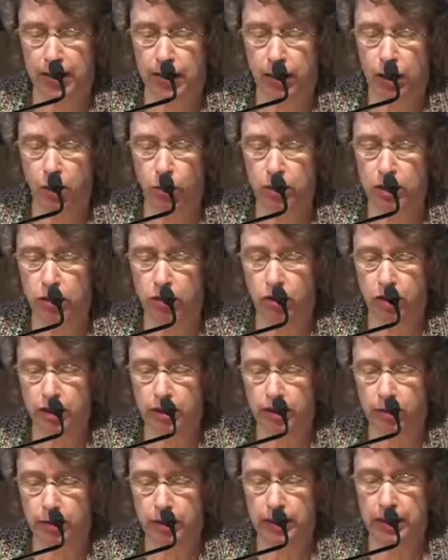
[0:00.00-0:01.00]
There was going
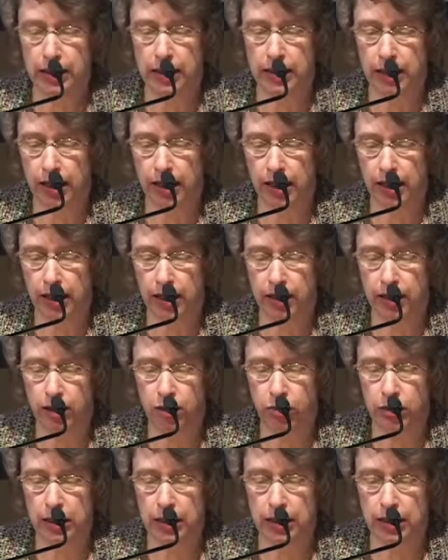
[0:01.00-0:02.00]
to be a
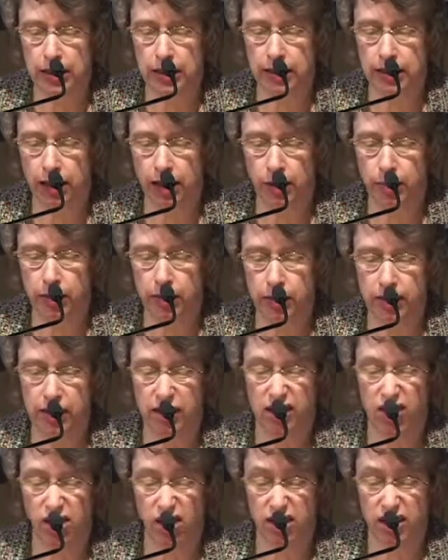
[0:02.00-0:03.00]
new tea stop, they
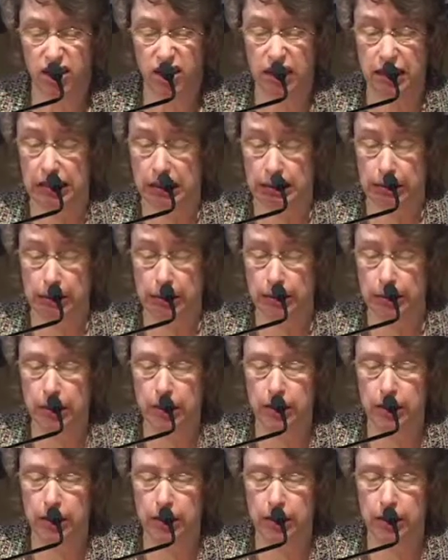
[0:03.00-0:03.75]
didn't call it a tea,